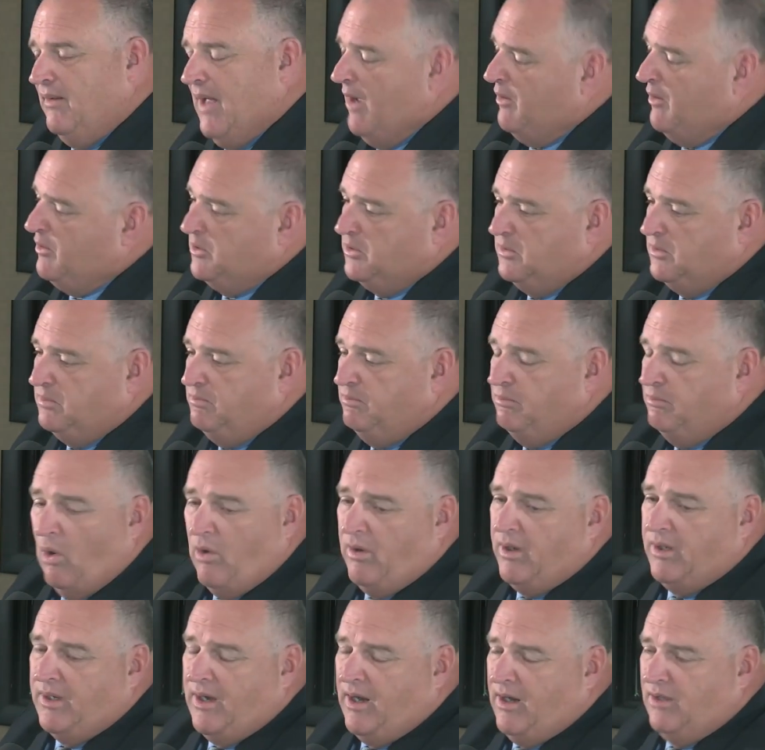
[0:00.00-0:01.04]
I was born
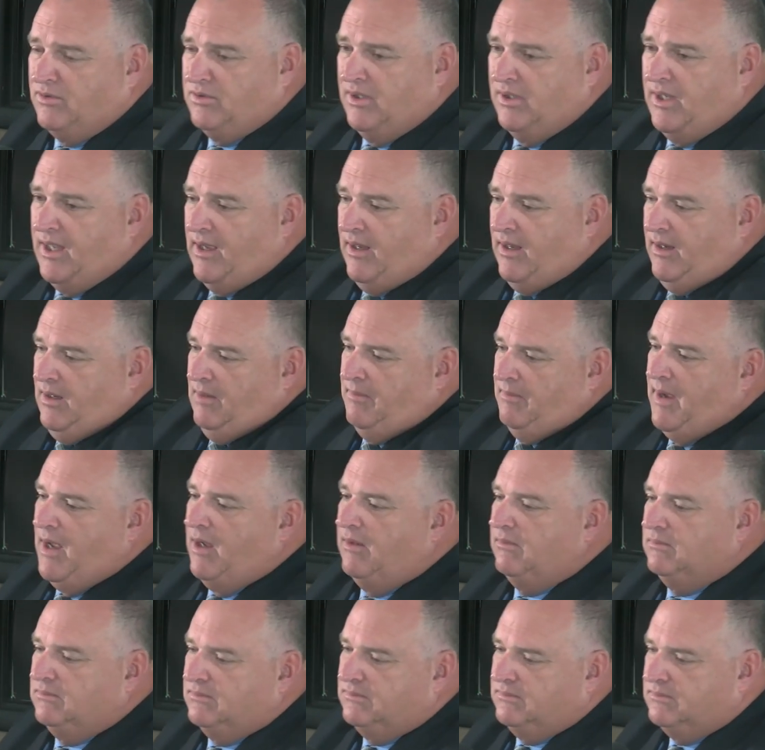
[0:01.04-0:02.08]
in Haralson County
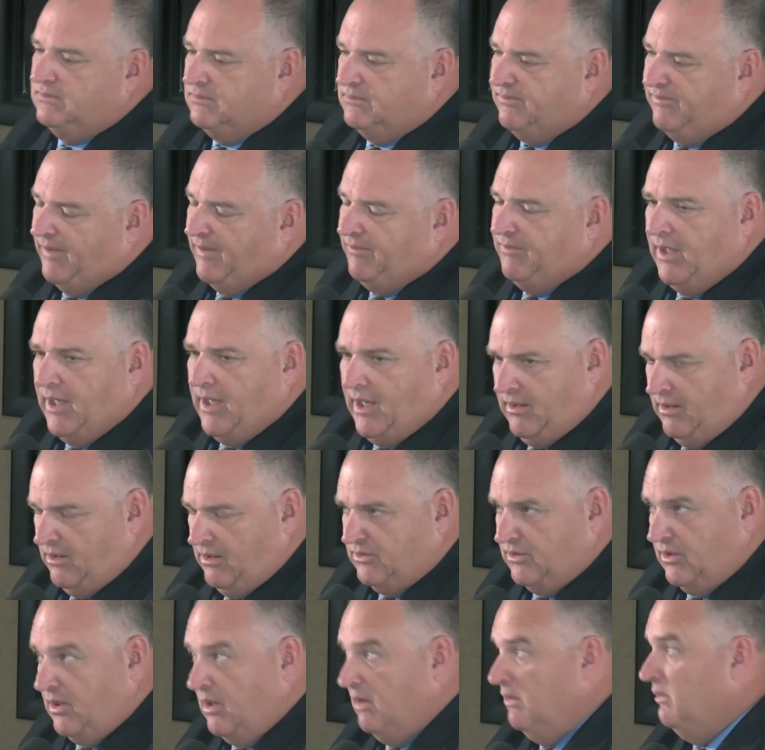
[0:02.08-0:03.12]
about 58
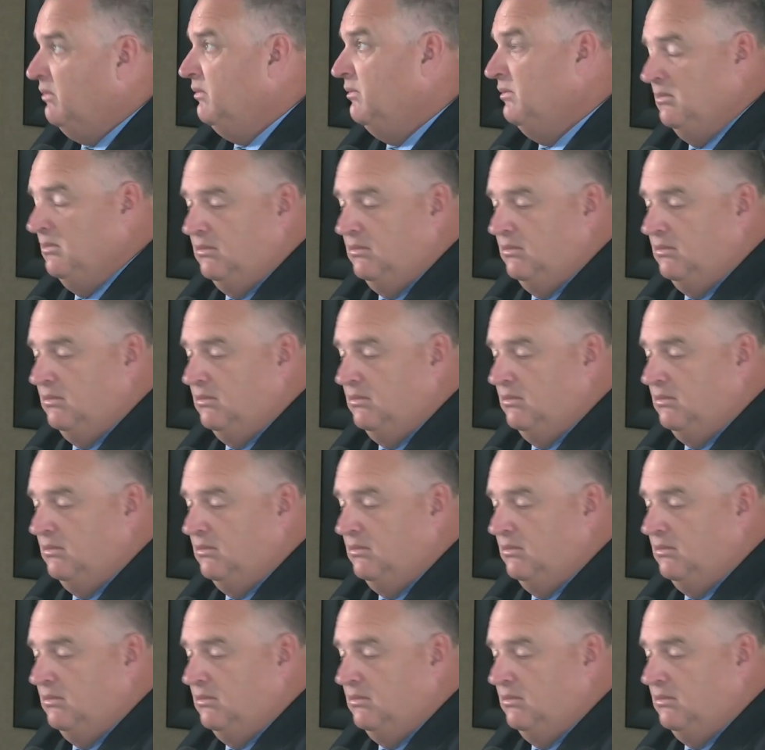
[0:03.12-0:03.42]
years ago.